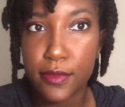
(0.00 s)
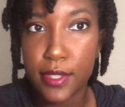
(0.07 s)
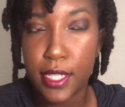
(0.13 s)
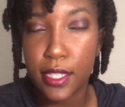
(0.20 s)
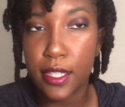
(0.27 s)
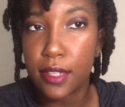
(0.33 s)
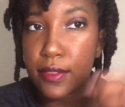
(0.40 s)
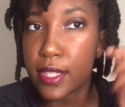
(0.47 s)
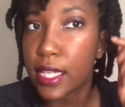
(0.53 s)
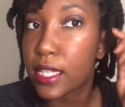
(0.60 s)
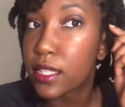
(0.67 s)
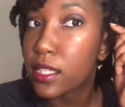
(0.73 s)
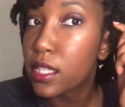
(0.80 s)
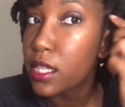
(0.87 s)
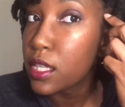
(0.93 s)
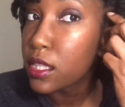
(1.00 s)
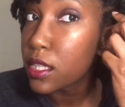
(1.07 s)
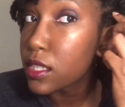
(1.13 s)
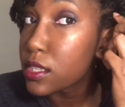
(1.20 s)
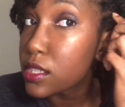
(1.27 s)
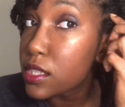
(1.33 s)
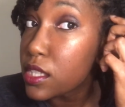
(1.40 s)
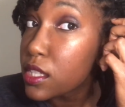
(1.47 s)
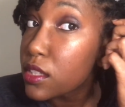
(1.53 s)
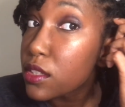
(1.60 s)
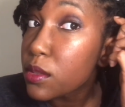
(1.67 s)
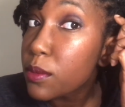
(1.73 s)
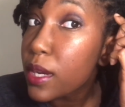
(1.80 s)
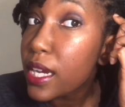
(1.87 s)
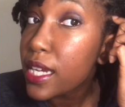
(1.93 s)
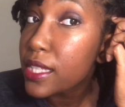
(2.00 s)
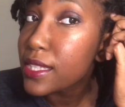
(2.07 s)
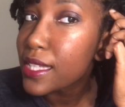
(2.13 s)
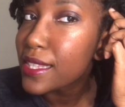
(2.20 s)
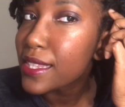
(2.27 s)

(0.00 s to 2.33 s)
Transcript: I love that. Concealer wise, I